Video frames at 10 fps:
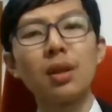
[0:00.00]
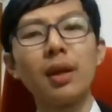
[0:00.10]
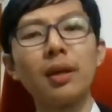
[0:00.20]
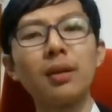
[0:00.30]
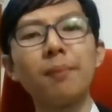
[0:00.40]

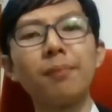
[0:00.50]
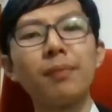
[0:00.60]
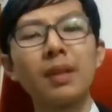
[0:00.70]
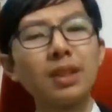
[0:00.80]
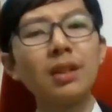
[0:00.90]
like
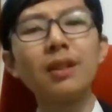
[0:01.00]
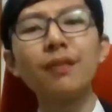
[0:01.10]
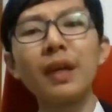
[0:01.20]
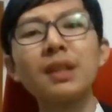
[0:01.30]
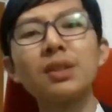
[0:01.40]
should have
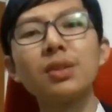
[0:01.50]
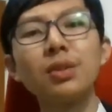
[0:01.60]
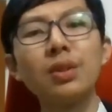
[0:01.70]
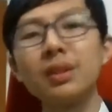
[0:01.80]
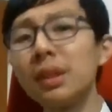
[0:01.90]

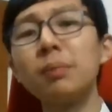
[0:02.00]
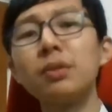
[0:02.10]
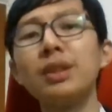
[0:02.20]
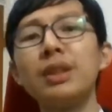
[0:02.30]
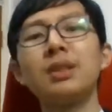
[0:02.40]
executed some
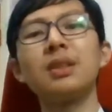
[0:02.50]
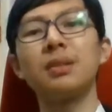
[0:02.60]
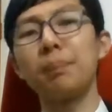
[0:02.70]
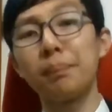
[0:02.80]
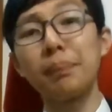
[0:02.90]

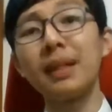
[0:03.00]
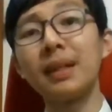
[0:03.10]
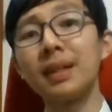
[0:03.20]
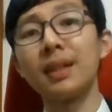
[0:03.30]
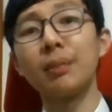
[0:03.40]
scenes
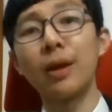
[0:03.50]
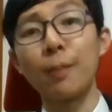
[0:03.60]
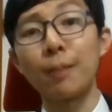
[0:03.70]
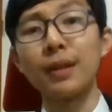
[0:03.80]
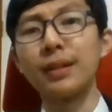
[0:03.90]
better in my
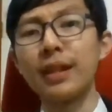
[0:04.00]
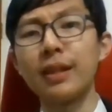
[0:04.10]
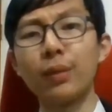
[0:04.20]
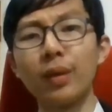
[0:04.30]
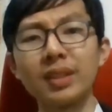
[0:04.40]
opinion
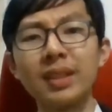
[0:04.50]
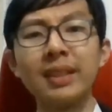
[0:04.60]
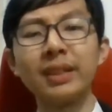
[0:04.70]
anyways.